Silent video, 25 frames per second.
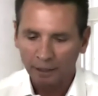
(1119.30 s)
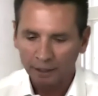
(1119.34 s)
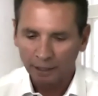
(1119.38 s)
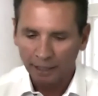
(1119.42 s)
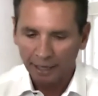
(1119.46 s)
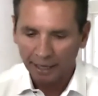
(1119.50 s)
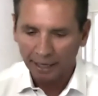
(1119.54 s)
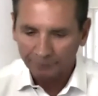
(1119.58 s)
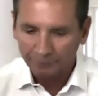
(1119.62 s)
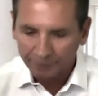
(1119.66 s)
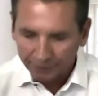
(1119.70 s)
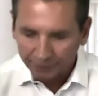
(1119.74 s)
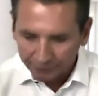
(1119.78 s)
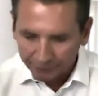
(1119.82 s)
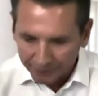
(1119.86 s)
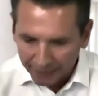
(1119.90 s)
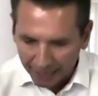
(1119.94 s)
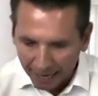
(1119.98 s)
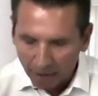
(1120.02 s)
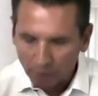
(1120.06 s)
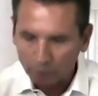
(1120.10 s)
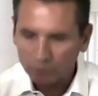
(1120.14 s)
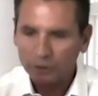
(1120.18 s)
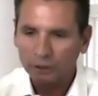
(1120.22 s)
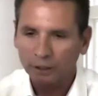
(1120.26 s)
And then the
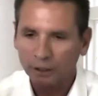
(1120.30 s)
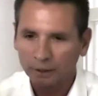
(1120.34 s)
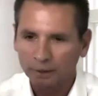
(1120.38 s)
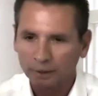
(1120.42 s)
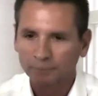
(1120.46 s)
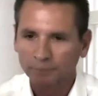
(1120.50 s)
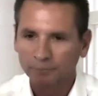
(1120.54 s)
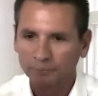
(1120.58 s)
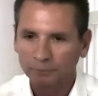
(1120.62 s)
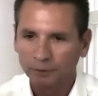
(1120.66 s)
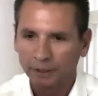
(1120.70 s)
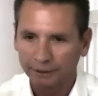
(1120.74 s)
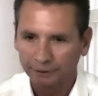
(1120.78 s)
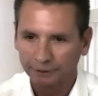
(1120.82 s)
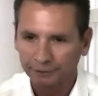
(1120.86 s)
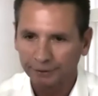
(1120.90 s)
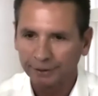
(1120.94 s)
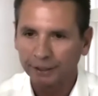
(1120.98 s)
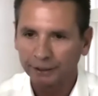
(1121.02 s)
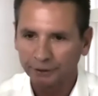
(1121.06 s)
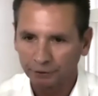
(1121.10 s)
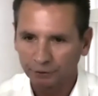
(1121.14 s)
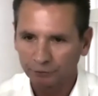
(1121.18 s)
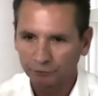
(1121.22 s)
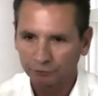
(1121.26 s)
outcome, like the
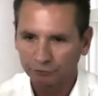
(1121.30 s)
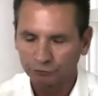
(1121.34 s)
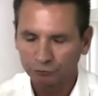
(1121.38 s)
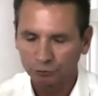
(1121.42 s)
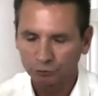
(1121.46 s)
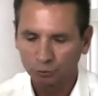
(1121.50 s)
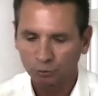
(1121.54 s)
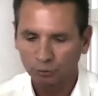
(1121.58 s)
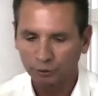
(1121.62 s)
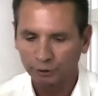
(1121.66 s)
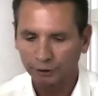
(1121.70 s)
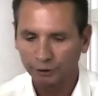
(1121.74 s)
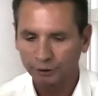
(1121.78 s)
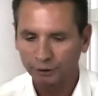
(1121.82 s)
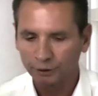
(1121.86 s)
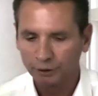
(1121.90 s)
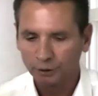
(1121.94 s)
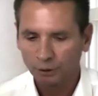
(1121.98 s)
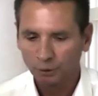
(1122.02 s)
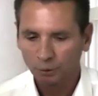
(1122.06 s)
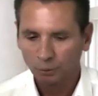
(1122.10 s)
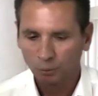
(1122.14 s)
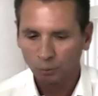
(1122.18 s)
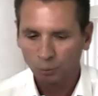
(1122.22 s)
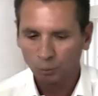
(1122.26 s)
end of the story,
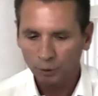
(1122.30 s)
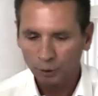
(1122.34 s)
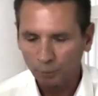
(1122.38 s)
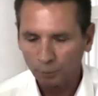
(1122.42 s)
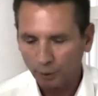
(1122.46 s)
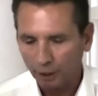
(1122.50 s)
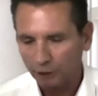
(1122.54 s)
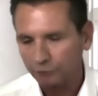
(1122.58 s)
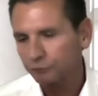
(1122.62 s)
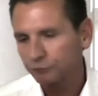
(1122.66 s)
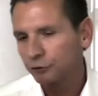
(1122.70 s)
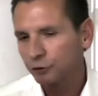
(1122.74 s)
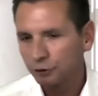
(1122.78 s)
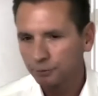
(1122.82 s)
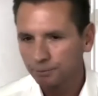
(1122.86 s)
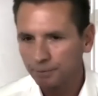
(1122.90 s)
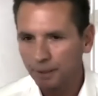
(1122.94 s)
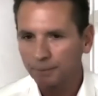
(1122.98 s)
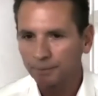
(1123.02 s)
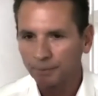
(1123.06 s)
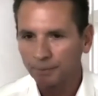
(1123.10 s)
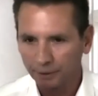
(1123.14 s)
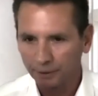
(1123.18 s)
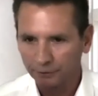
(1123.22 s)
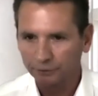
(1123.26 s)
we rescued my
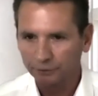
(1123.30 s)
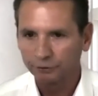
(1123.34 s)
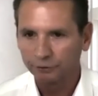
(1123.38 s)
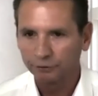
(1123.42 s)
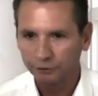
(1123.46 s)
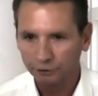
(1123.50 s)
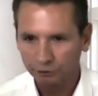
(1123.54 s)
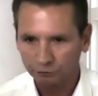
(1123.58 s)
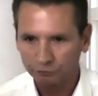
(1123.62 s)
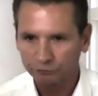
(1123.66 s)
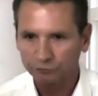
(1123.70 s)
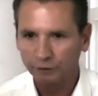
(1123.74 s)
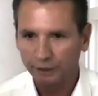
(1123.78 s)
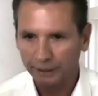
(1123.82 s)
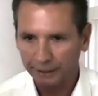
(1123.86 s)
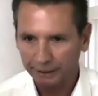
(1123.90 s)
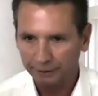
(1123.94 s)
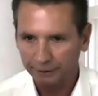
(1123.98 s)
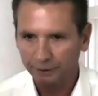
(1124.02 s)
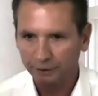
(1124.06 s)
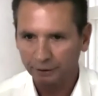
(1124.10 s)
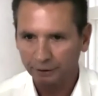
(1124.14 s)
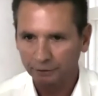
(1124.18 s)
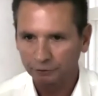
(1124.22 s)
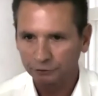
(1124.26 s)
mother years
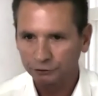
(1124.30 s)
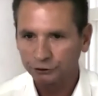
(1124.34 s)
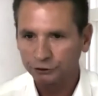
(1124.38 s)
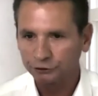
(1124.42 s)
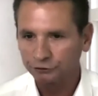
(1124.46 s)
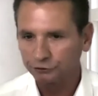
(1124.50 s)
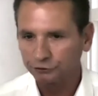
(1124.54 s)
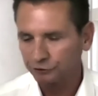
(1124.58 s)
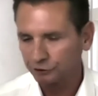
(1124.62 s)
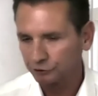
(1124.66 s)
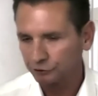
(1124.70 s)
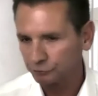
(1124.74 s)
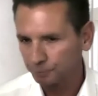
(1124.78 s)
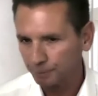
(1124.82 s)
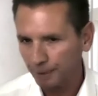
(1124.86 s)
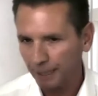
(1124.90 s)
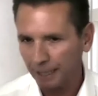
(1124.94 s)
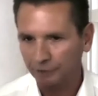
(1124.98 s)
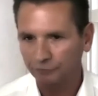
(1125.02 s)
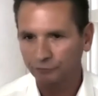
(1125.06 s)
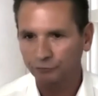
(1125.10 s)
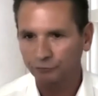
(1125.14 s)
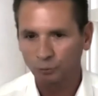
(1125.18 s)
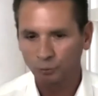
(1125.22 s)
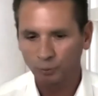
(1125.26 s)
later. She's since
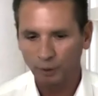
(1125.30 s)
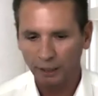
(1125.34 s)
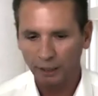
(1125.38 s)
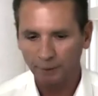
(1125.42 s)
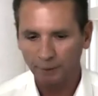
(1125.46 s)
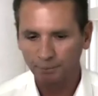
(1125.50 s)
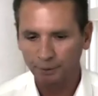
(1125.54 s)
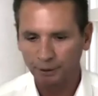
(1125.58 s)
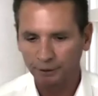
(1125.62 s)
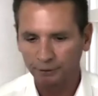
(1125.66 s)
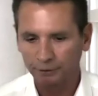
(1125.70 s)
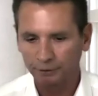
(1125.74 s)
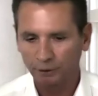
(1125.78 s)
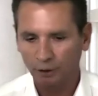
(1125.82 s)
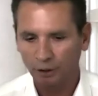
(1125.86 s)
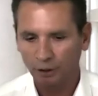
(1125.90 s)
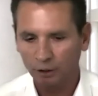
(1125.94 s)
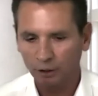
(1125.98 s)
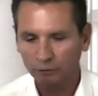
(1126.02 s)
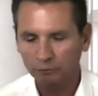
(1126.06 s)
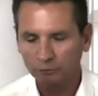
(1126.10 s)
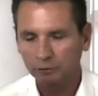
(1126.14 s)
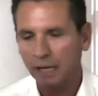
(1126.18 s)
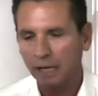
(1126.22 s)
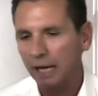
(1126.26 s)
passed away, but
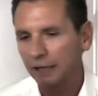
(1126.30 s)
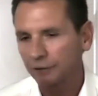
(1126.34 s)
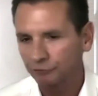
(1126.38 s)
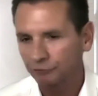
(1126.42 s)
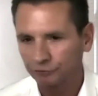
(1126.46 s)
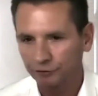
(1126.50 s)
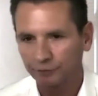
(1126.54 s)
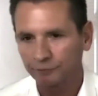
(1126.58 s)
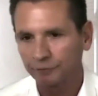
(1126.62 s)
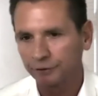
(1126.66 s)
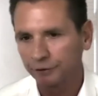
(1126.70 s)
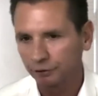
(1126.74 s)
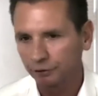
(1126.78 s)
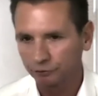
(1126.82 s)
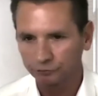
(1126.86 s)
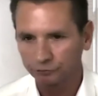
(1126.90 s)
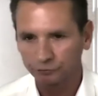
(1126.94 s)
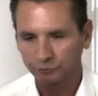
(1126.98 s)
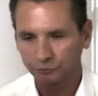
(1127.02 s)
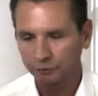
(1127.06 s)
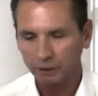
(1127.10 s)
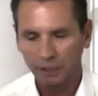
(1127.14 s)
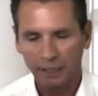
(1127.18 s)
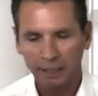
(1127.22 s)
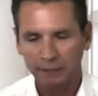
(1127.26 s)
her last 7 years of
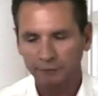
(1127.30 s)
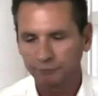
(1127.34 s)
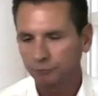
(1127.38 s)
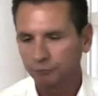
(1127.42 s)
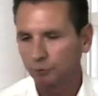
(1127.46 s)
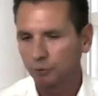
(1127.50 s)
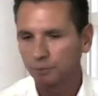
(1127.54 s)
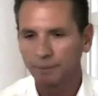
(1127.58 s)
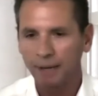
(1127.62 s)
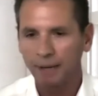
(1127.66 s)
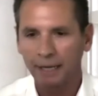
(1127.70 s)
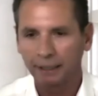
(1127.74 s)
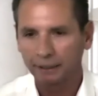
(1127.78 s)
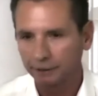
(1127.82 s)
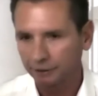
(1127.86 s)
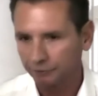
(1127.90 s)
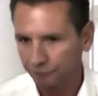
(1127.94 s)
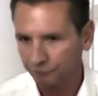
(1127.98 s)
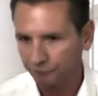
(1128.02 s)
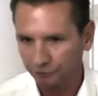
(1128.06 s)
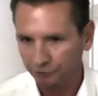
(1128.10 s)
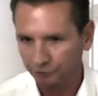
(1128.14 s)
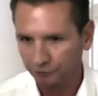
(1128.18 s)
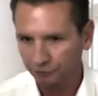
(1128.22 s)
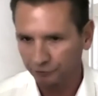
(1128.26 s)
her life were
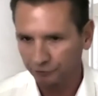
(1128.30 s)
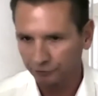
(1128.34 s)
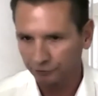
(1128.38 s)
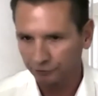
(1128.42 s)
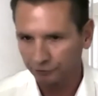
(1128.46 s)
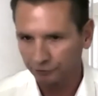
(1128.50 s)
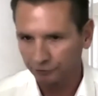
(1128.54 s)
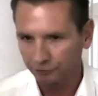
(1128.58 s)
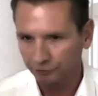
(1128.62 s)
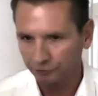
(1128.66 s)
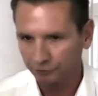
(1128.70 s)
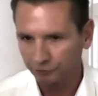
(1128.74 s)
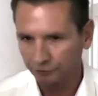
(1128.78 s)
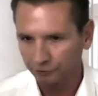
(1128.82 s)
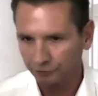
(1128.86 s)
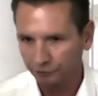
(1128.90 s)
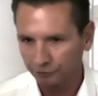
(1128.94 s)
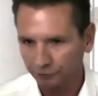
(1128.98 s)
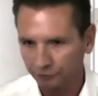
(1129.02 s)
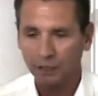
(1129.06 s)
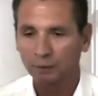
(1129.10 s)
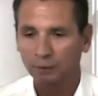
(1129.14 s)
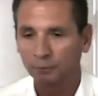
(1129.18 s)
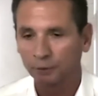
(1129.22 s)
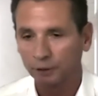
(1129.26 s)
magnificent because she
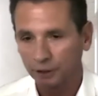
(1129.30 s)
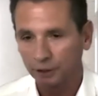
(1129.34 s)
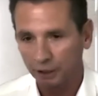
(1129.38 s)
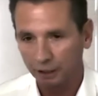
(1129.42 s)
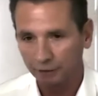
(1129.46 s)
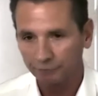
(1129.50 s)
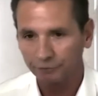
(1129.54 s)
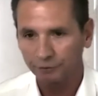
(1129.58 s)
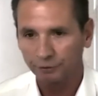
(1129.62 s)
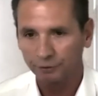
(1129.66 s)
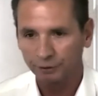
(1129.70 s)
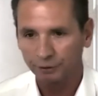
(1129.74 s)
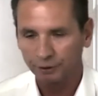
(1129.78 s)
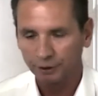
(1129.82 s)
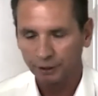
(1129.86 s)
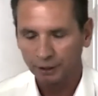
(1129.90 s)
got recovered.